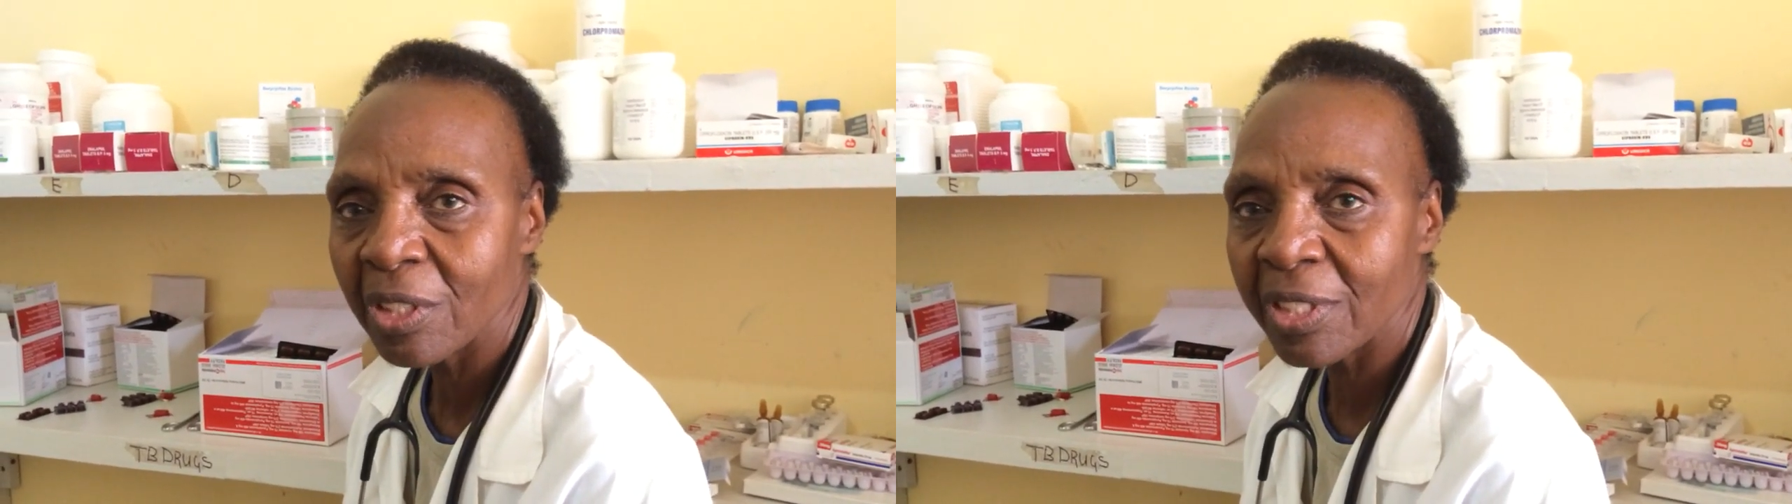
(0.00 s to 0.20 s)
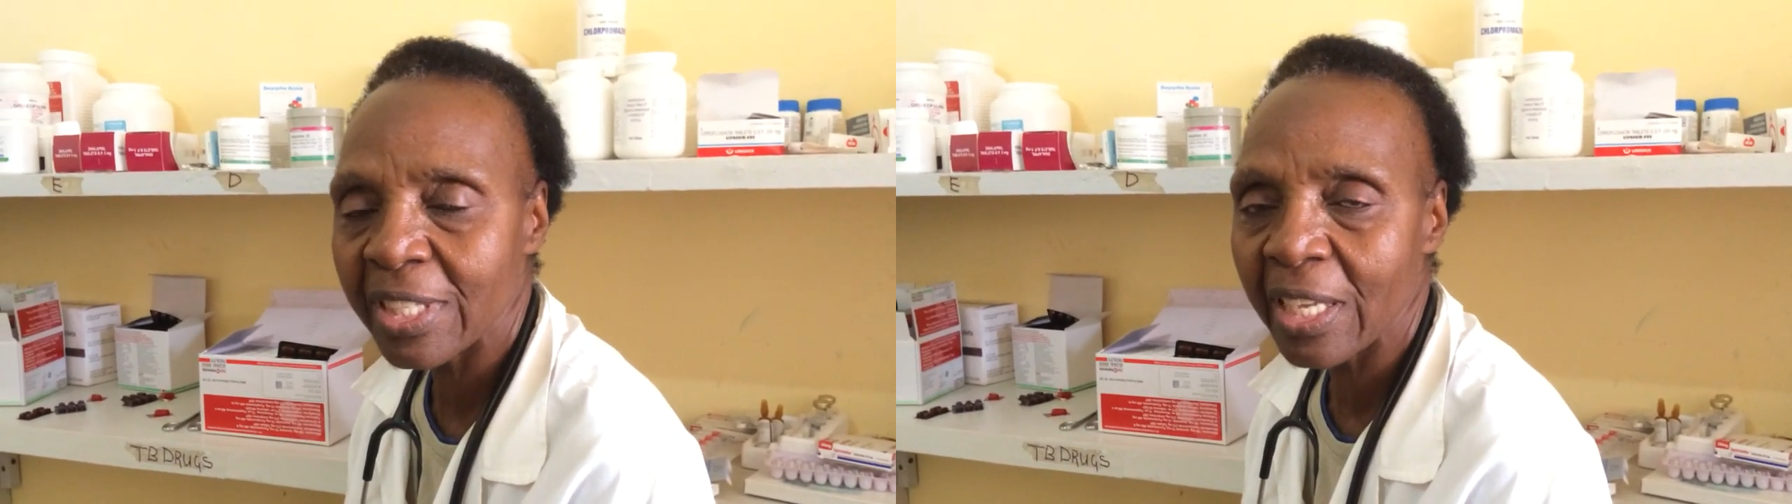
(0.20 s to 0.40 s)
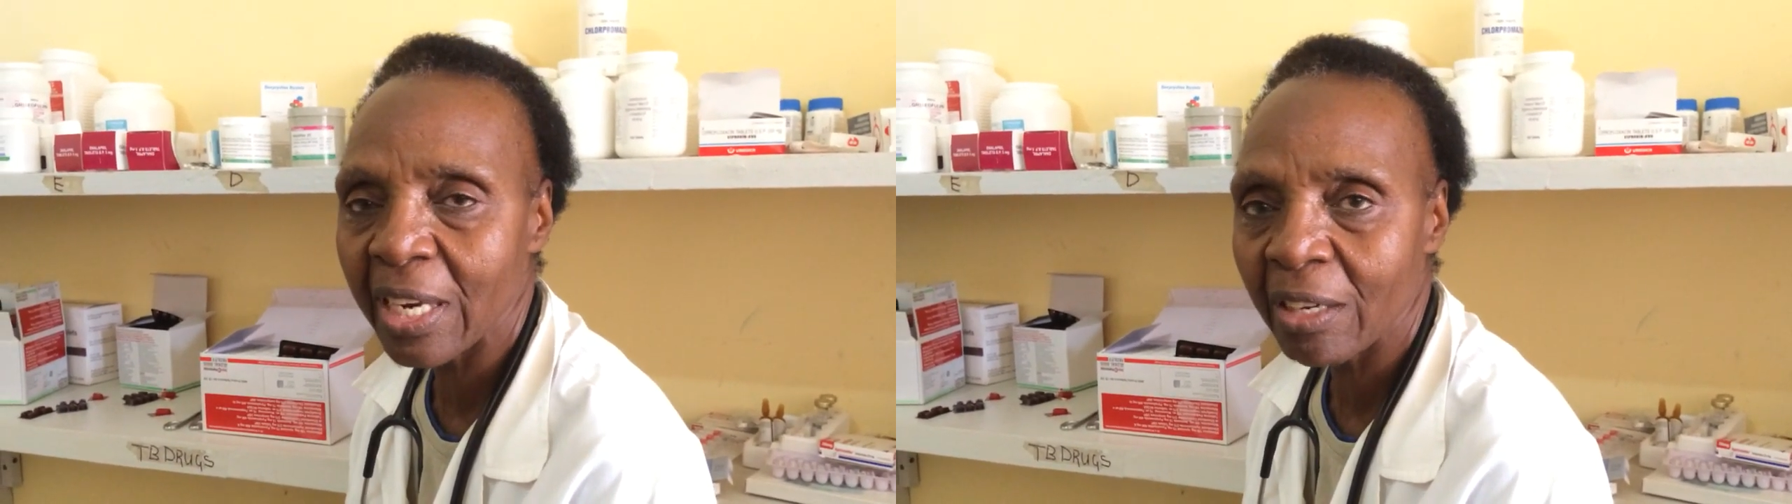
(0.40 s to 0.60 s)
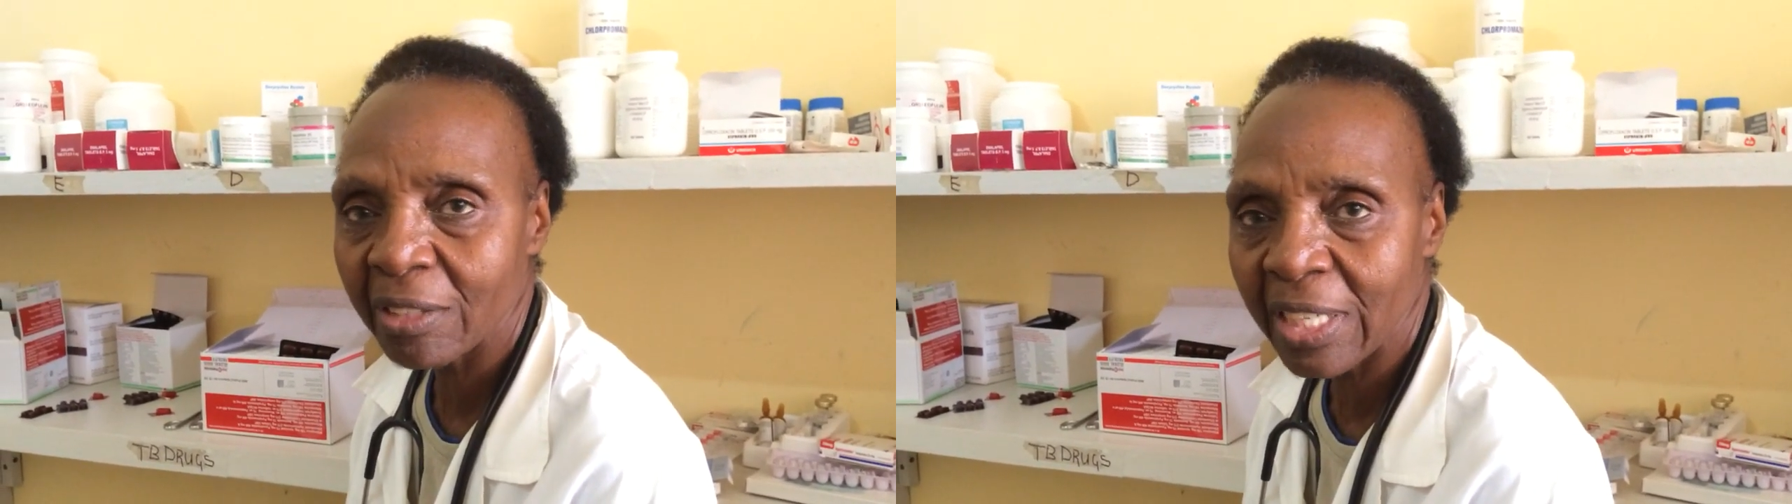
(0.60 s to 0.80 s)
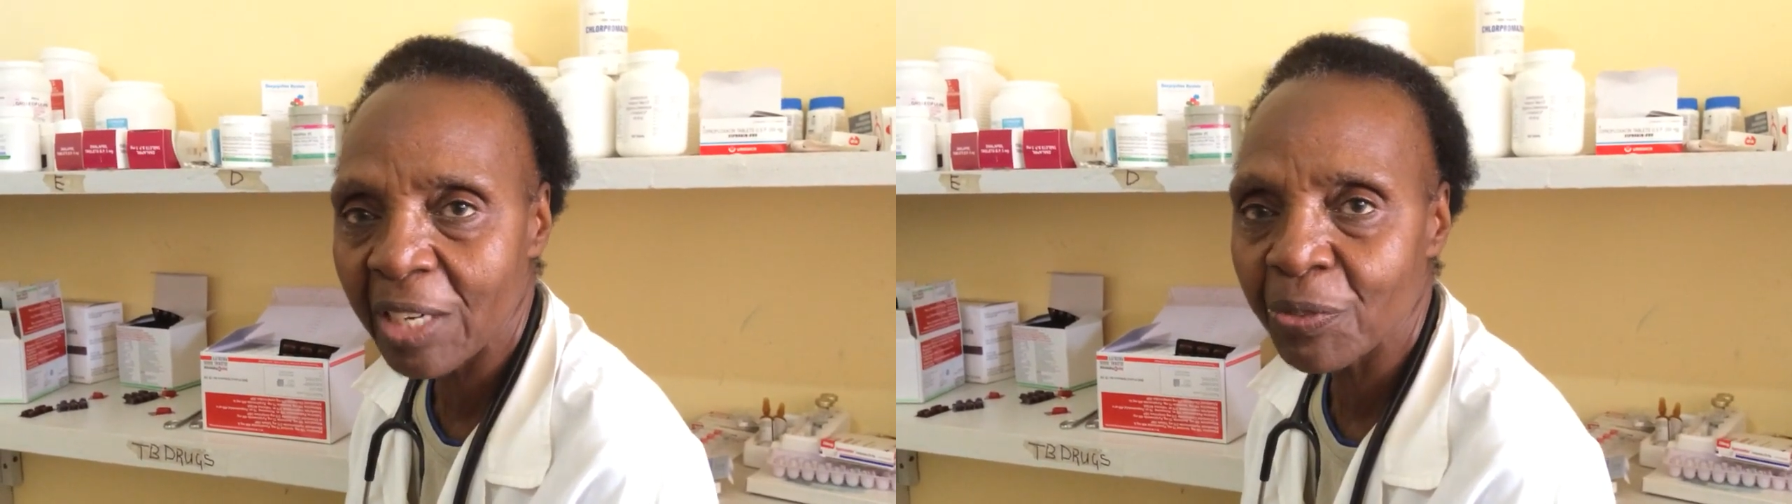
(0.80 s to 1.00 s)
sterile
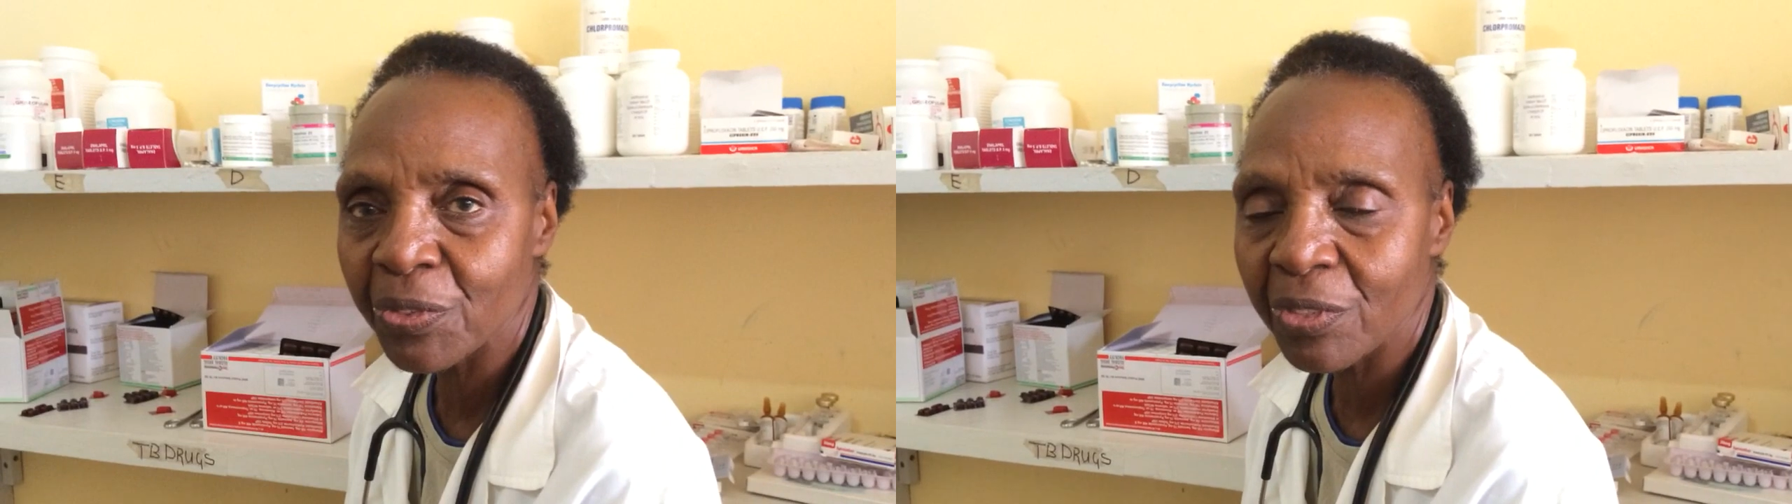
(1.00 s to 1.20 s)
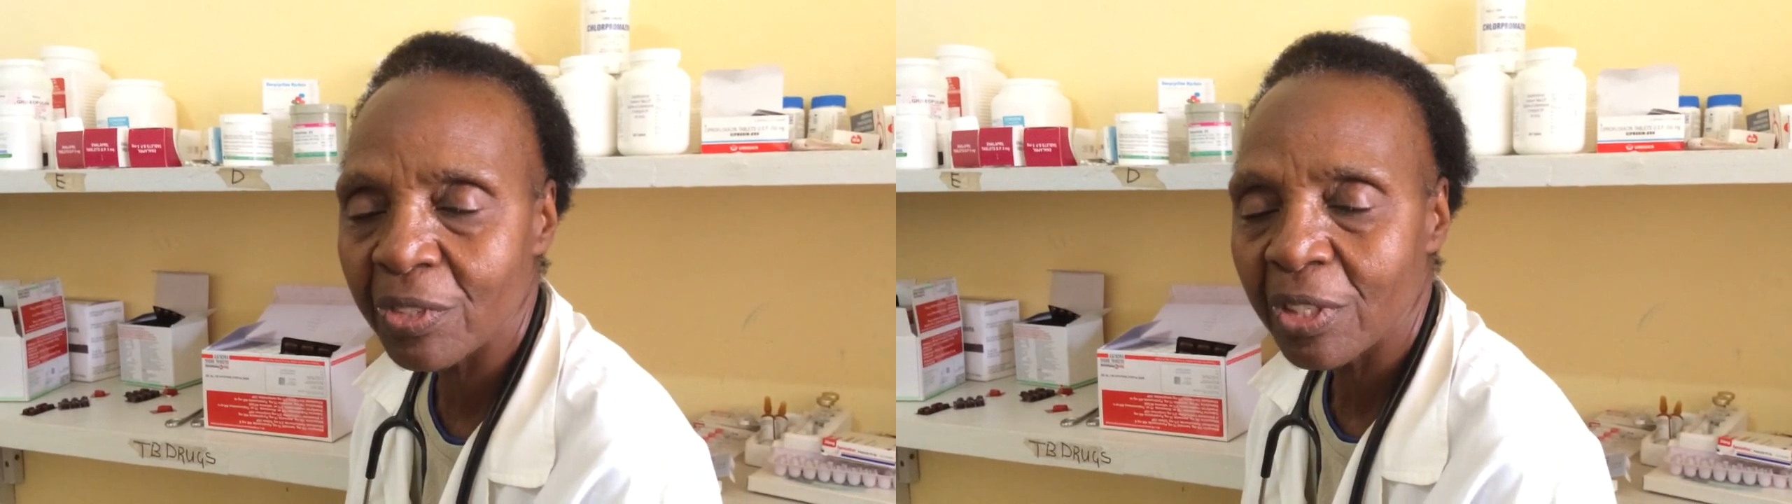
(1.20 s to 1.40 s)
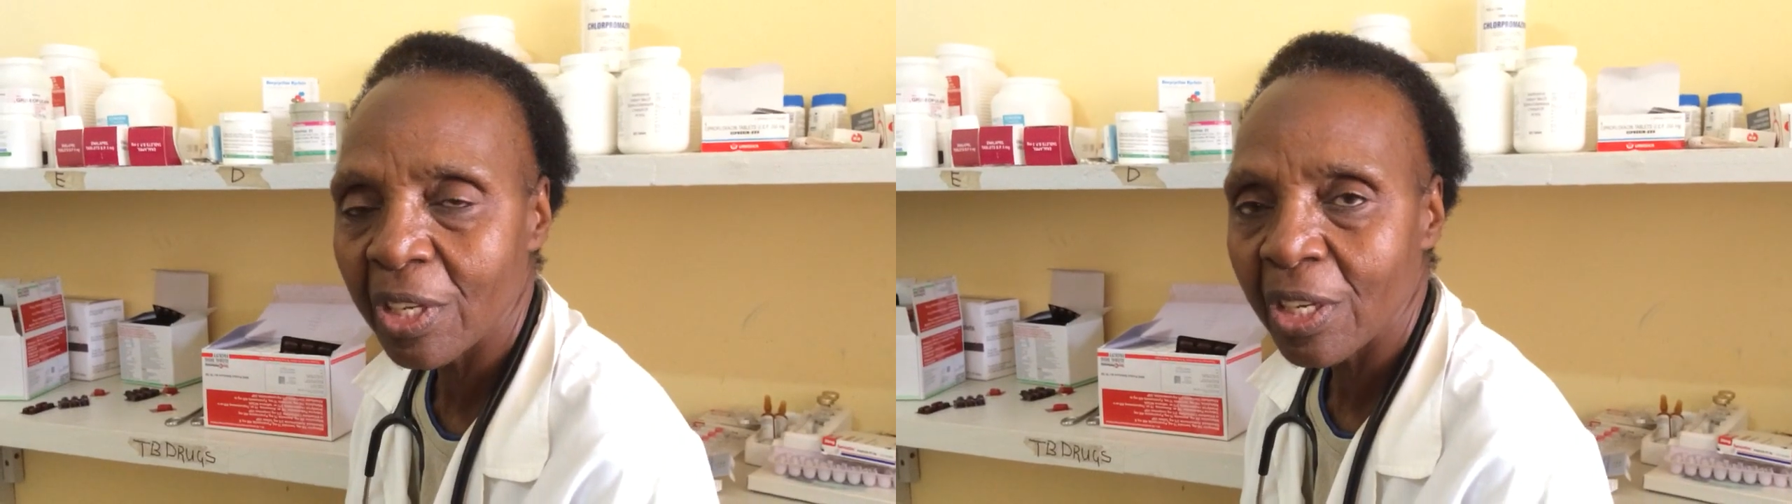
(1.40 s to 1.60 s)
gloves.